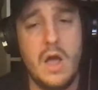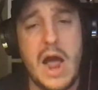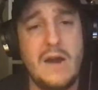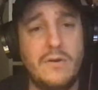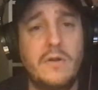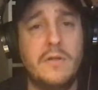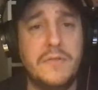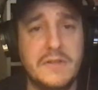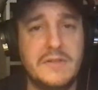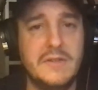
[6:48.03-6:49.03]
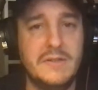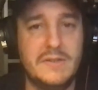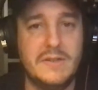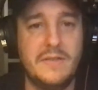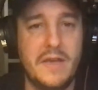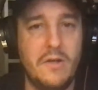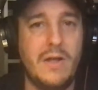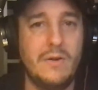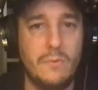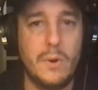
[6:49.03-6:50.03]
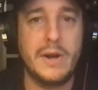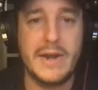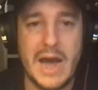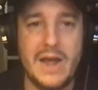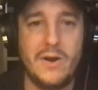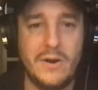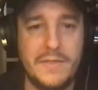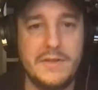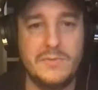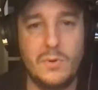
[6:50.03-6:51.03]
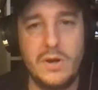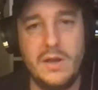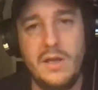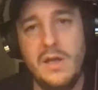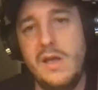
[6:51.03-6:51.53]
I don't know that this is the hill I would want to die on at this point,